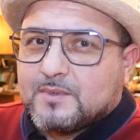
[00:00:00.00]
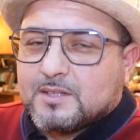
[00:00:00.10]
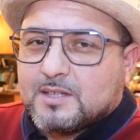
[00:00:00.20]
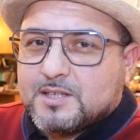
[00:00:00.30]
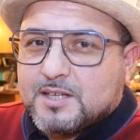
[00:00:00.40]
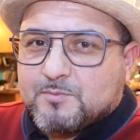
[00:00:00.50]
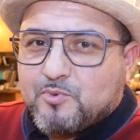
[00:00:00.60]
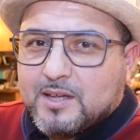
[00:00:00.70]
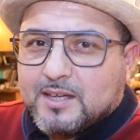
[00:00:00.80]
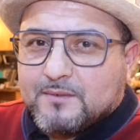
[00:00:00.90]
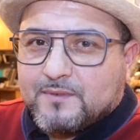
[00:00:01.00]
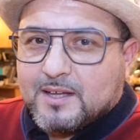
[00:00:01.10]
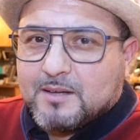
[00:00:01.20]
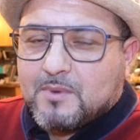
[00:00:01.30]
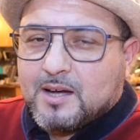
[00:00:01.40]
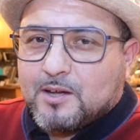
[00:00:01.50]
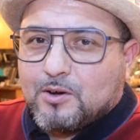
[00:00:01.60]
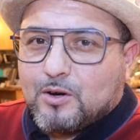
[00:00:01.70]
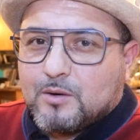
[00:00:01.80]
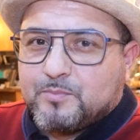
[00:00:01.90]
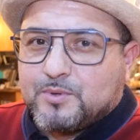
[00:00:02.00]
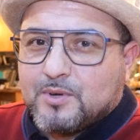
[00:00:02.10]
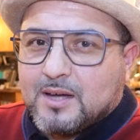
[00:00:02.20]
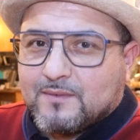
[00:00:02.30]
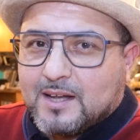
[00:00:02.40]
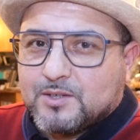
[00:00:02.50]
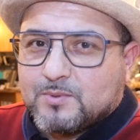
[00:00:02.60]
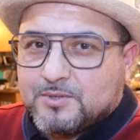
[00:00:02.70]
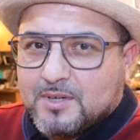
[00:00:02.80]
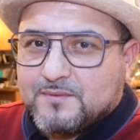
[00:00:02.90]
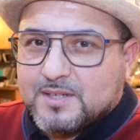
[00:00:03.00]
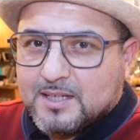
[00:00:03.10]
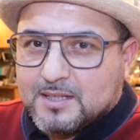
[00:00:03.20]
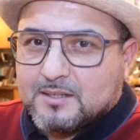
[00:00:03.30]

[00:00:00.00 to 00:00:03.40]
This is Break in Flame. I hope you have liked what you have seen.